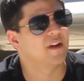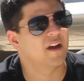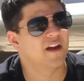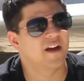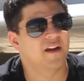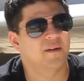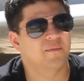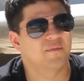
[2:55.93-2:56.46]

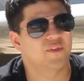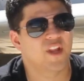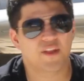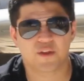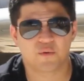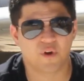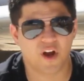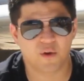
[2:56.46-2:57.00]

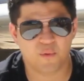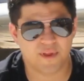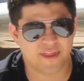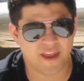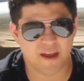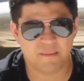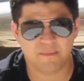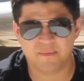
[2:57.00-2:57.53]
Nothing wrong with
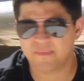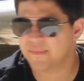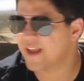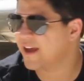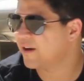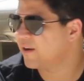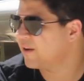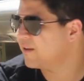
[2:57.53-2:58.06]
them
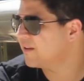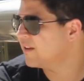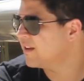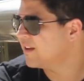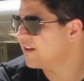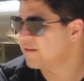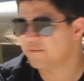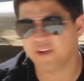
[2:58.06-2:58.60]
at all,
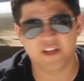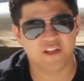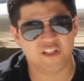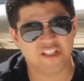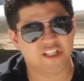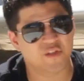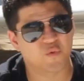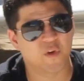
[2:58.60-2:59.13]
but
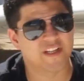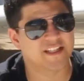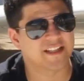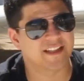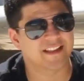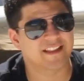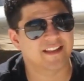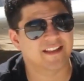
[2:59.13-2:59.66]
it just
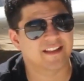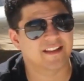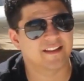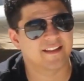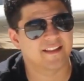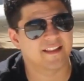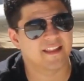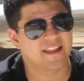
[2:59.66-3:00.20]
wasn't
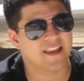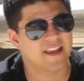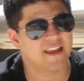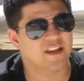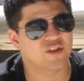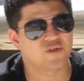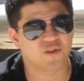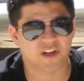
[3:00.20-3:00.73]

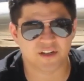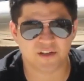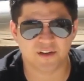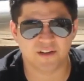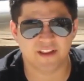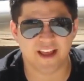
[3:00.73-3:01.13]
the structure